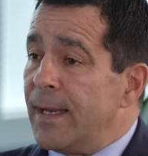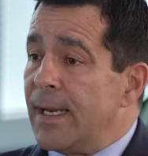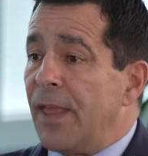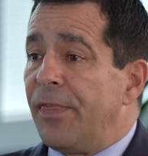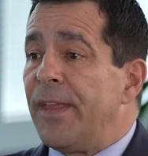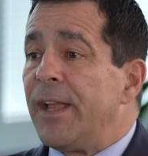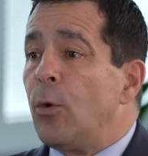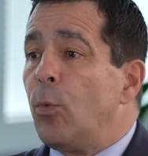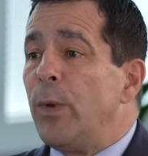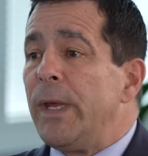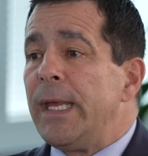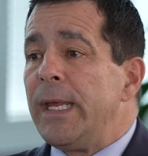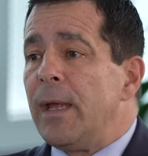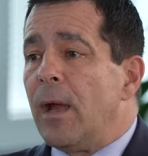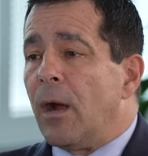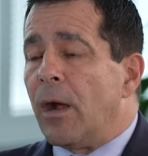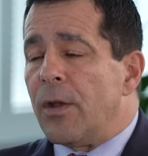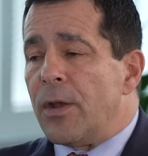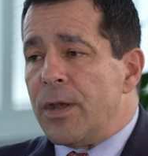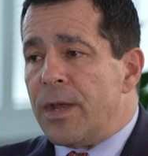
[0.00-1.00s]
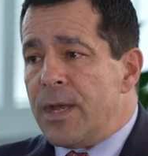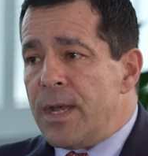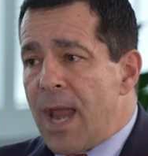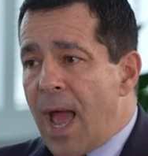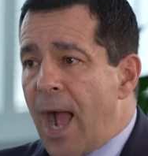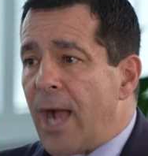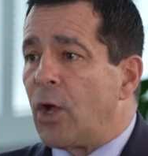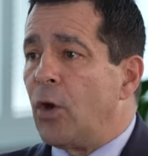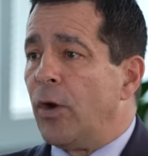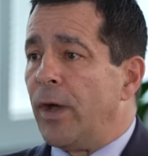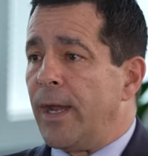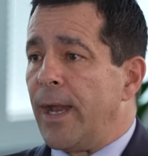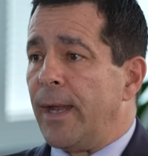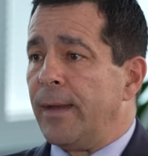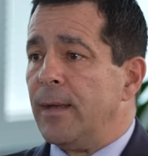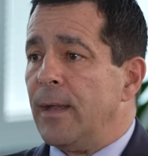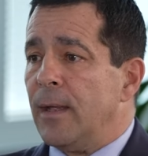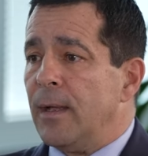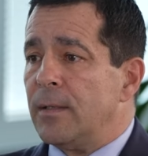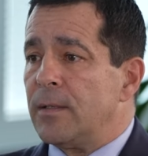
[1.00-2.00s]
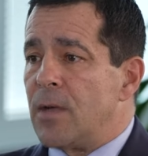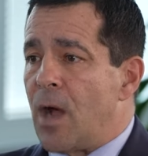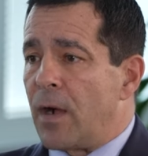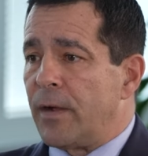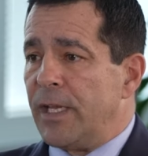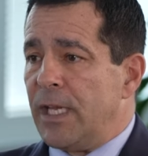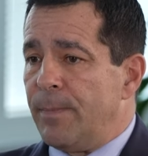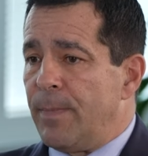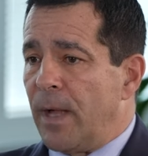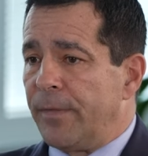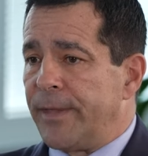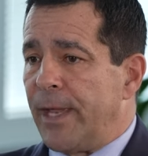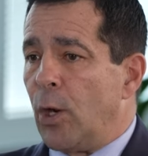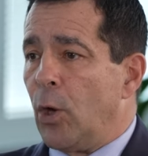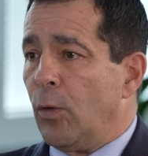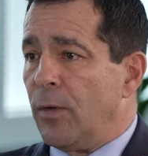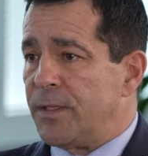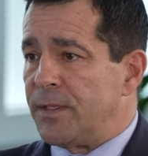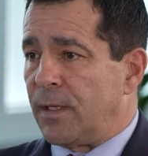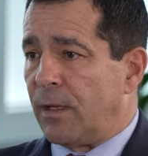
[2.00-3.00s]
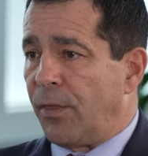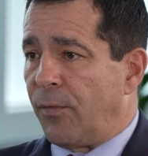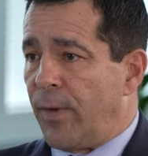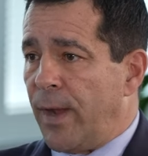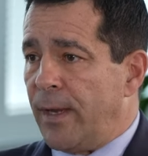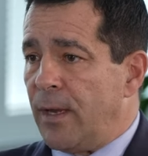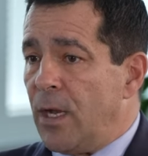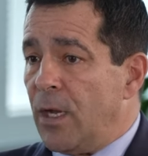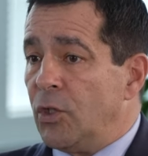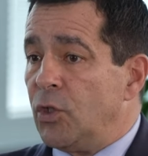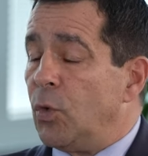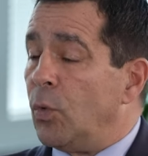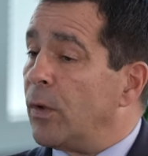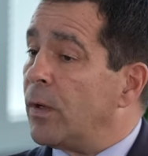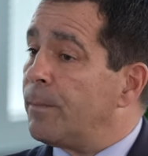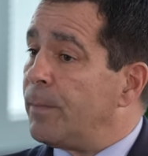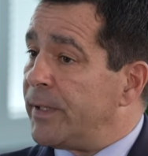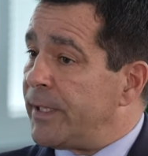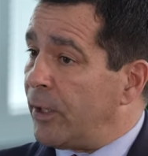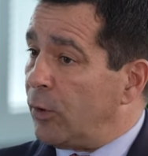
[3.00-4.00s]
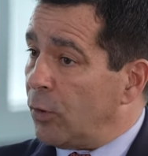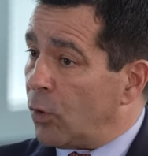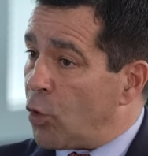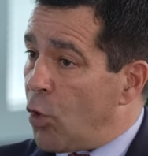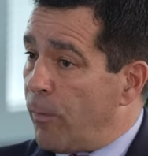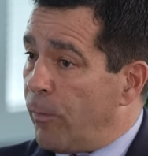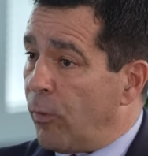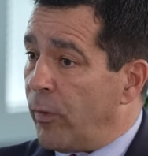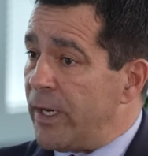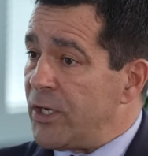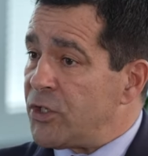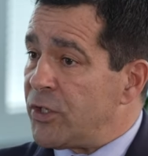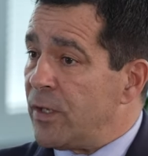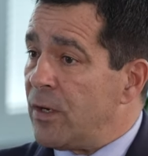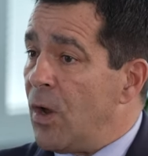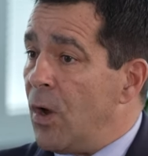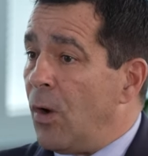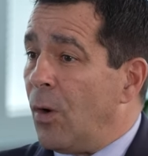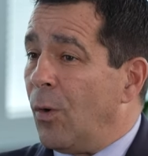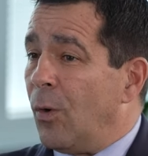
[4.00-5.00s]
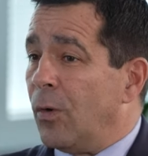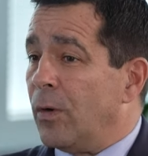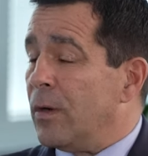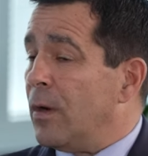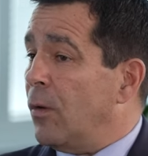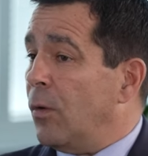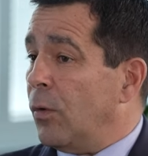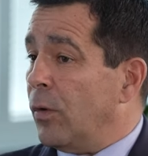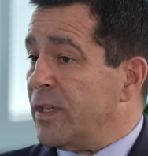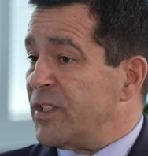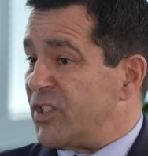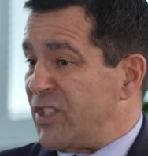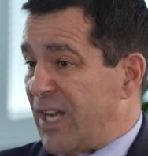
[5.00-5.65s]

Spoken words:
And I think we are not good at talking about that holistic threat to a particular corporation or a